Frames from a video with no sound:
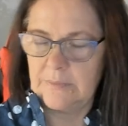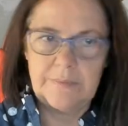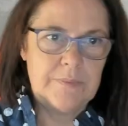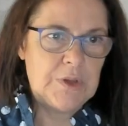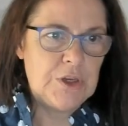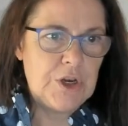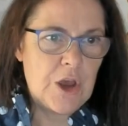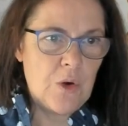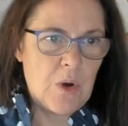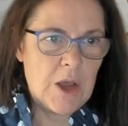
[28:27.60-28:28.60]
You
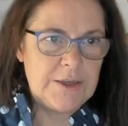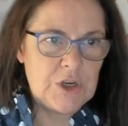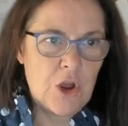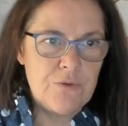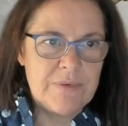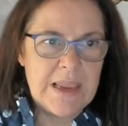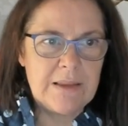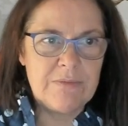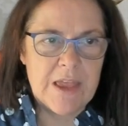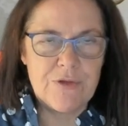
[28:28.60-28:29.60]
know, I don't
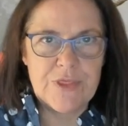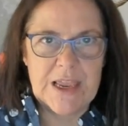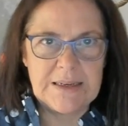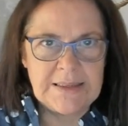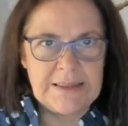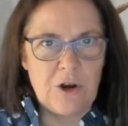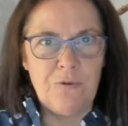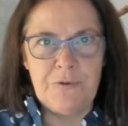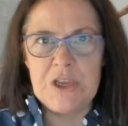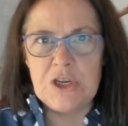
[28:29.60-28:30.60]
think that they're
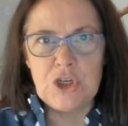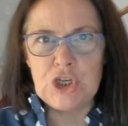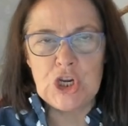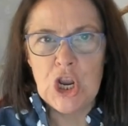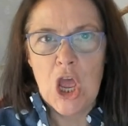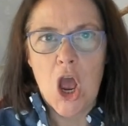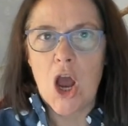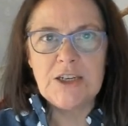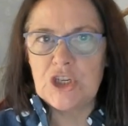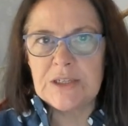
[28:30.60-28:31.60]
selfish.
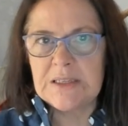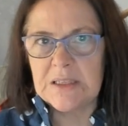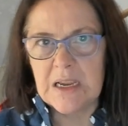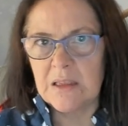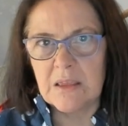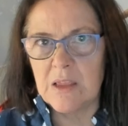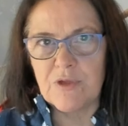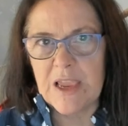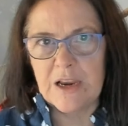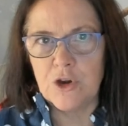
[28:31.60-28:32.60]
I just think that
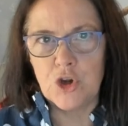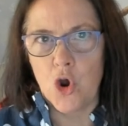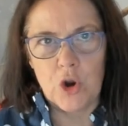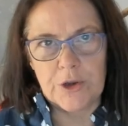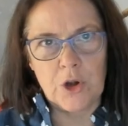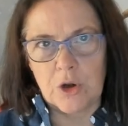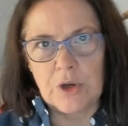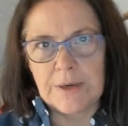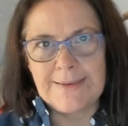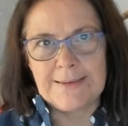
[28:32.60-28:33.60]
they're not
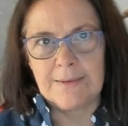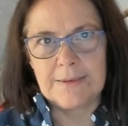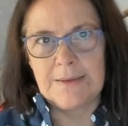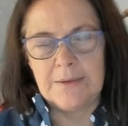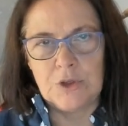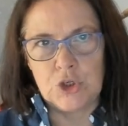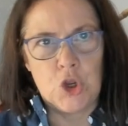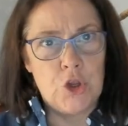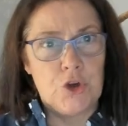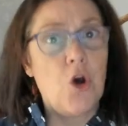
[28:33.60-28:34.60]

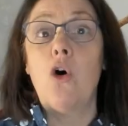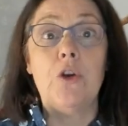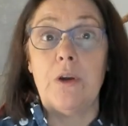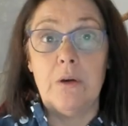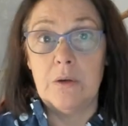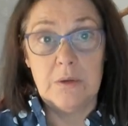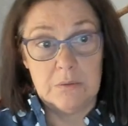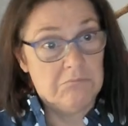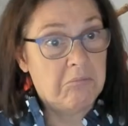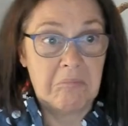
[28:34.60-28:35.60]
turned on.
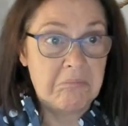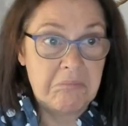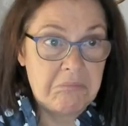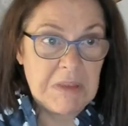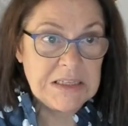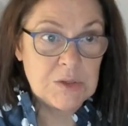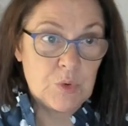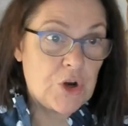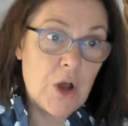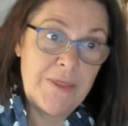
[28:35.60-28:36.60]
That's
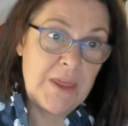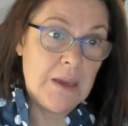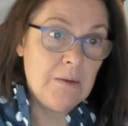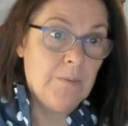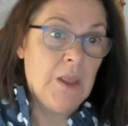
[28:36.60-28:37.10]
what I think.